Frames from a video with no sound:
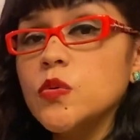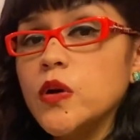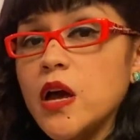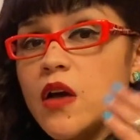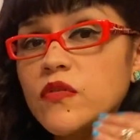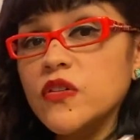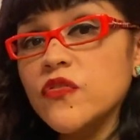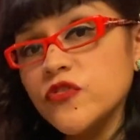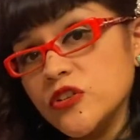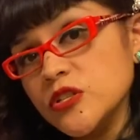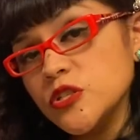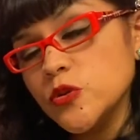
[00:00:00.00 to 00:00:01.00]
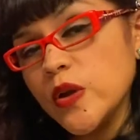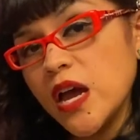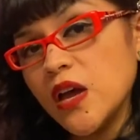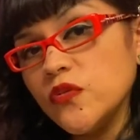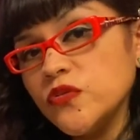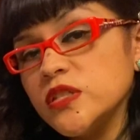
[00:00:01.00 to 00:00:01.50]
have our first
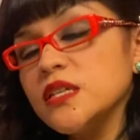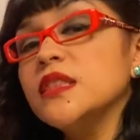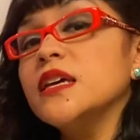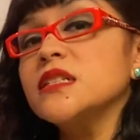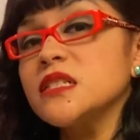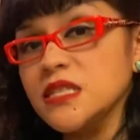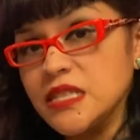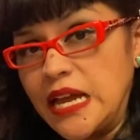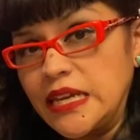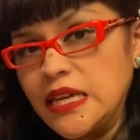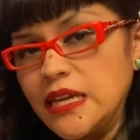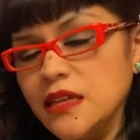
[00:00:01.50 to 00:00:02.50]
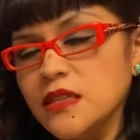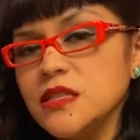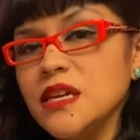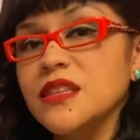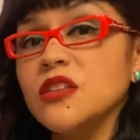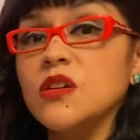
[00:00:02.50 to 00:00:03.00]
draft, and then second,
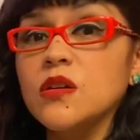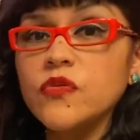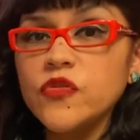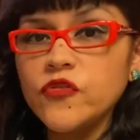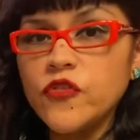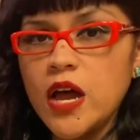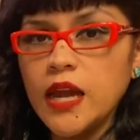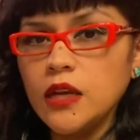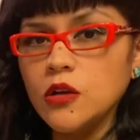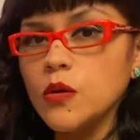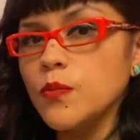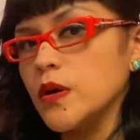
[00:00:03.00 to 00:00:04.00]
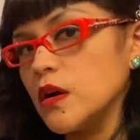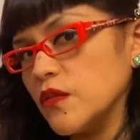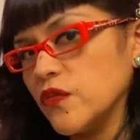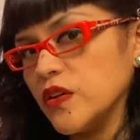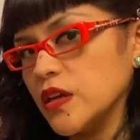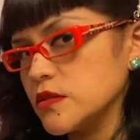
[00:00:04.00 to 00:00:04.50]
and then our final
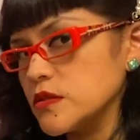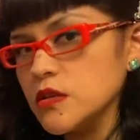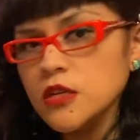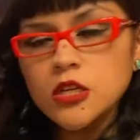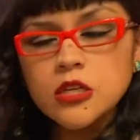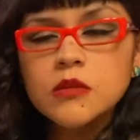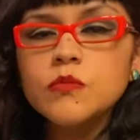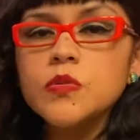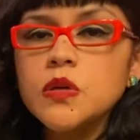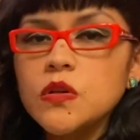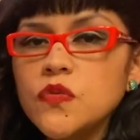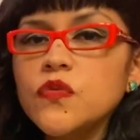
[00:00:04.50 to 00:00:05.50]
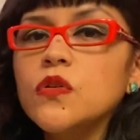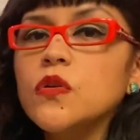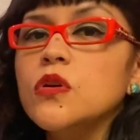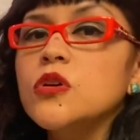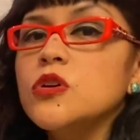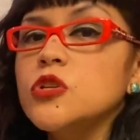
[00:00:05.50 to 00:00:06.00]
perfect,
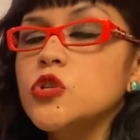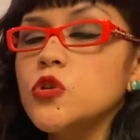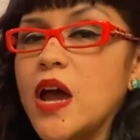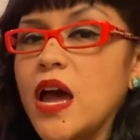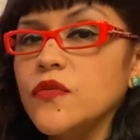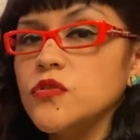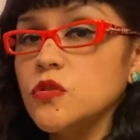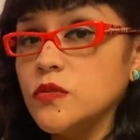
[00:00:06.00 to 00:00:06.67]
beautiful draft.